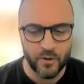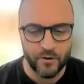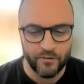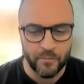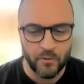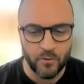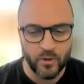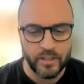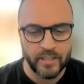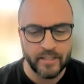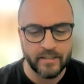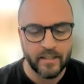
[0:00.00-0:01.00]
this one for a moment,
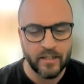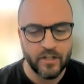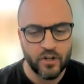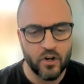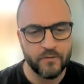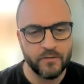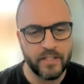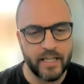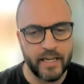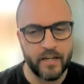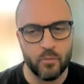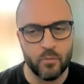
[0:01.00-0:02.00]
which is
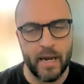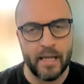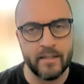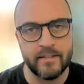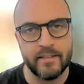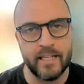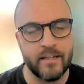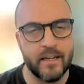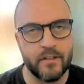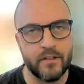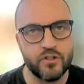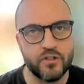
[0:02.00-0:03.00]
offsetting or
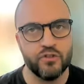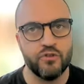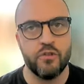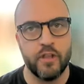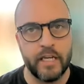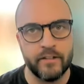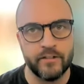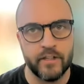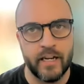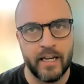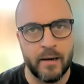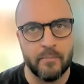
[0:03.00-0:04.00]
balancing two
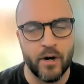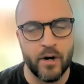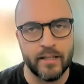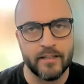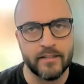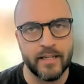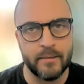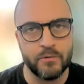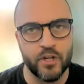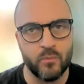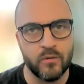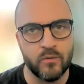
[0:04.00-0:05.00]
things in our mind at the
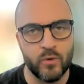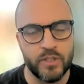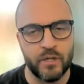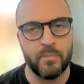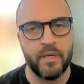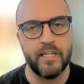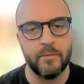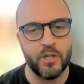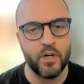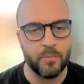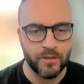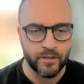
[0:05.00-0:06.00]
same time, which appear to
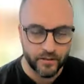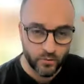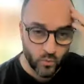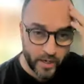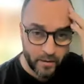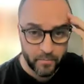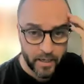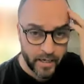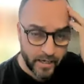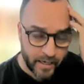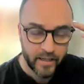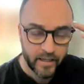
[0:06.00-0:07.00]
be opposites. One
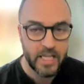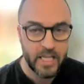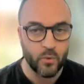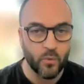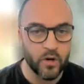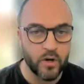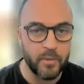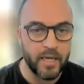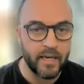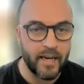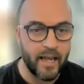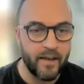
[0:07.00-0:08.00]
being that we want to
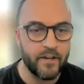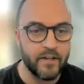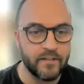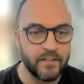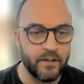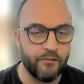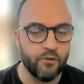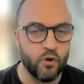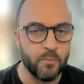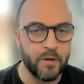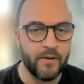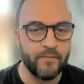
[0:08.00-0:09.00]
be an
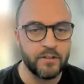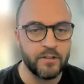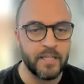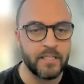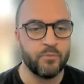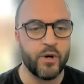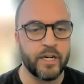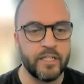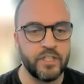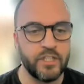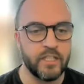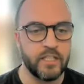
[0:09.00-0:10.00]
evidence-informed, evidence-based
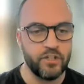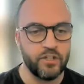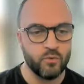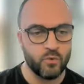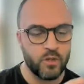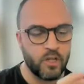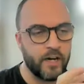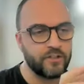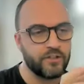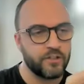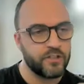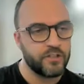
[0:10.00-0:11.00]
practitioner that
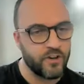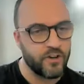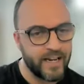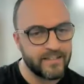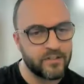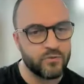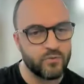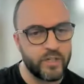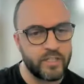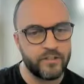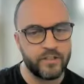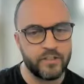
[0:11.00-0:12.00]
relies on the science, the
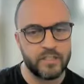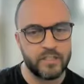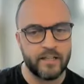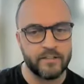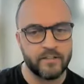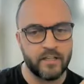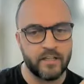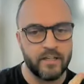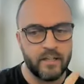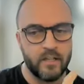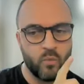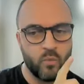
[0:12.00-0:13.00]
research to tell us
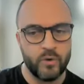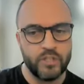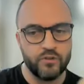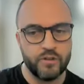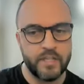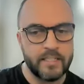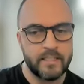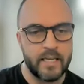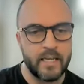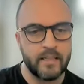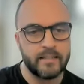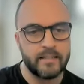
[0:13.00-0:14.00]
that when we do this
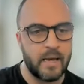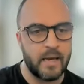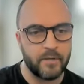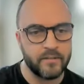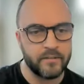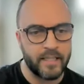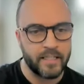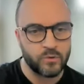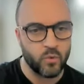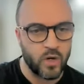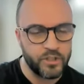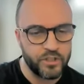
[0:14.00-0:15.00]
thing, this happens, and
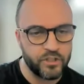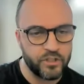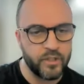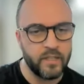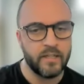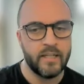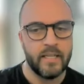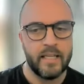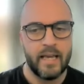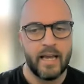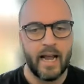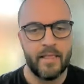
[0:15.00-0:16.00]
that's why we should do it.
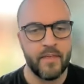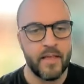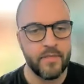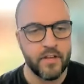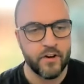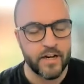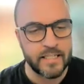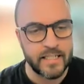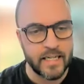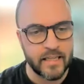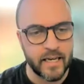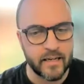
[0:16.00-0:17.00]
And then the
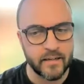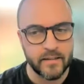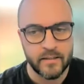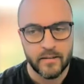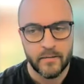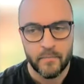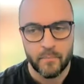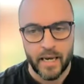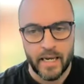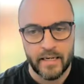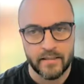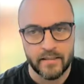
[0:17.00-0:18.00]
idea that
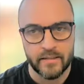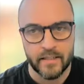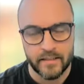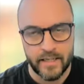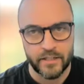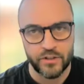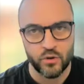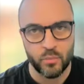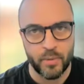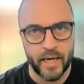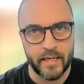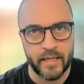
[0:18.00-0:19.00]
pain is
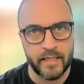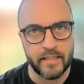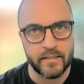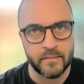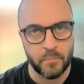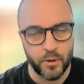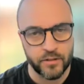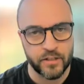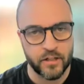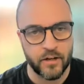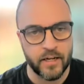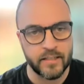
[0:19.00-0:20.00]
contextual, pain is
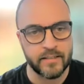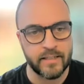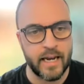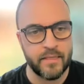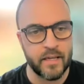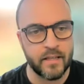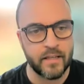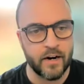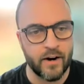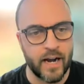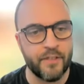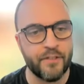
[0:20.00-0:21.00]
personalized, and that
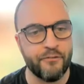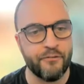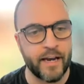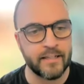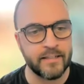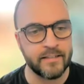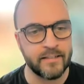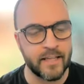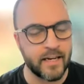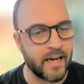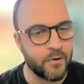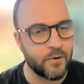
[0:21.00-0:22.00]
there are other factors
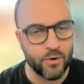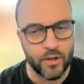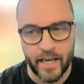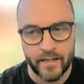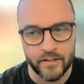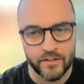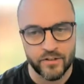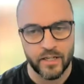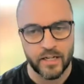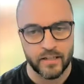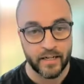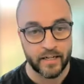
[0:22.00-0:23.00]
that aren't related to
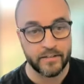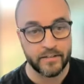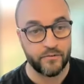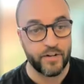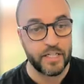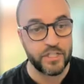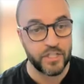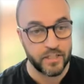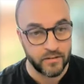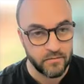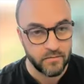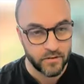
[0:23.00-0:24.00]
the clinical
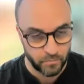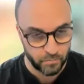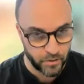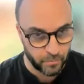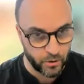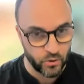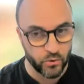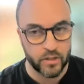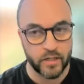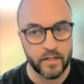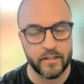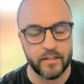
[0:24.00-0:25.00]
intervention, the, the
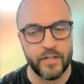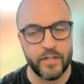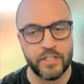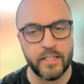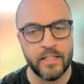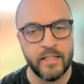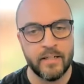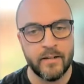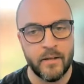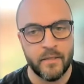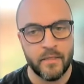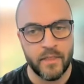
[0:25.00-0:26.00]
pure clinical intervention,
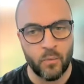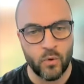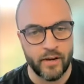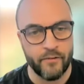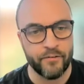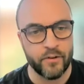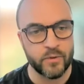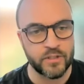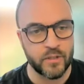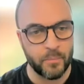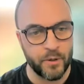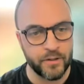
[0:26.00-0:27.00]
that will
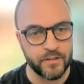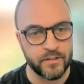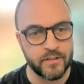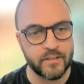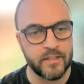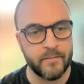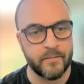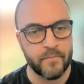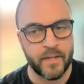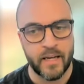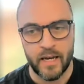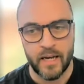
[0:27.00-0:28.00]
influence the person's
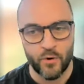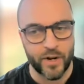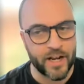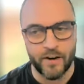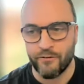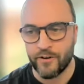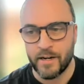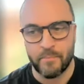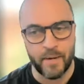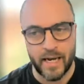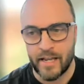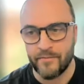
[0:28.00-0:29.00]
uh,
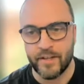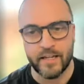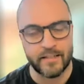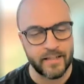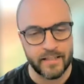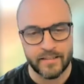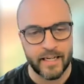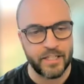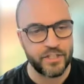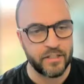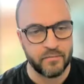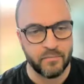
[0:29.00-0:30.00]
recovery, behavior,
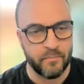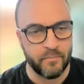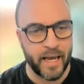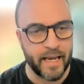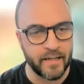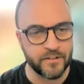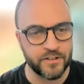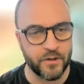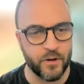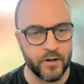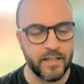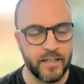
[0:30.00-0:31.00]
sensation, pain, and
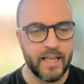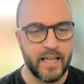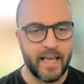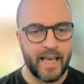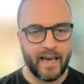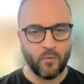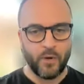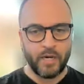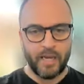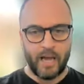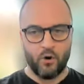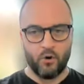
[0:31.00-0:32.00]
so on. How do
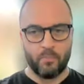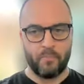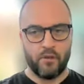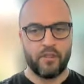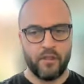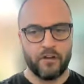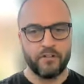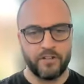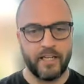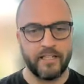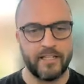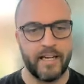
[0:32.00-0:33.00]
we hold both of
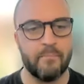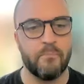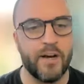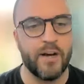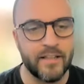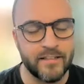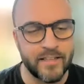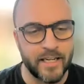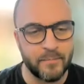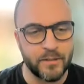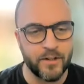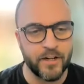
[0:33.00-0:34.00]
those things in our mind at the
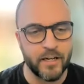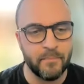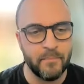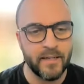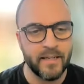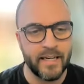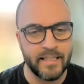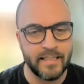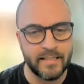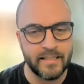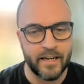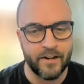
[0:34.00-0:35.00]
same time
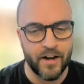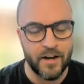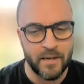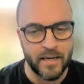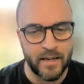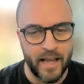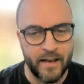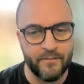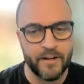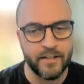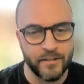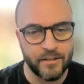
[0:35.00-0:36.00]
and say, I'm an
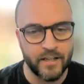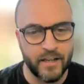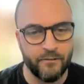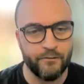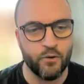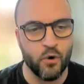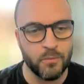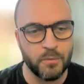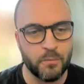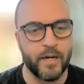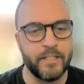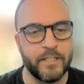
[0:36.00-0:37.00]

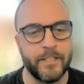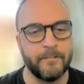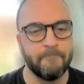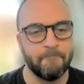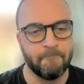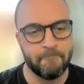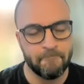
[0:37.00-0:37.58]
evidence-informed practitioner?